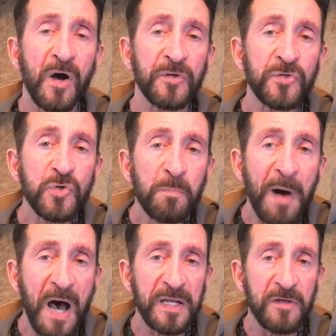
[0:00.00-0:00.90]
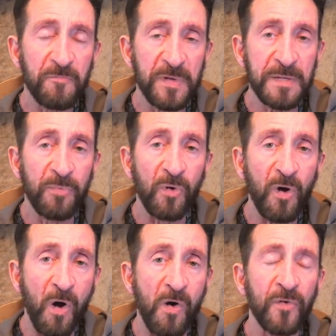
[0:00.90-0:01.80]
a new body of people
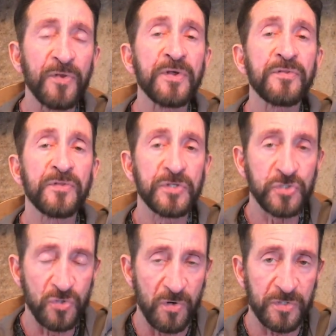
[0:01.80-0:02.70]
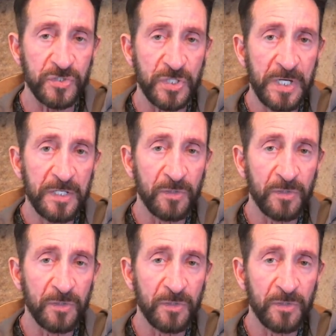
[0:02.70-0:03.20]
called the church.